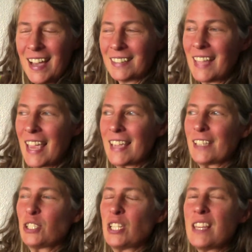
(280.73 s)
Like,
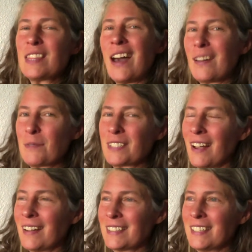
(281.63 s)
she thought it was
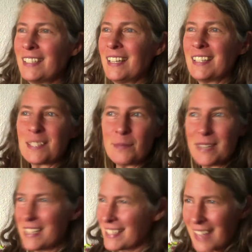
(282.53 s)
haunted, and
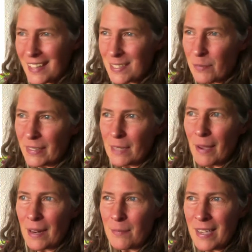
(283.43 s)
somebody said something
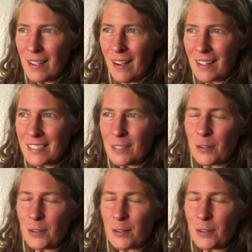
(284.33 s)
about it being haunted,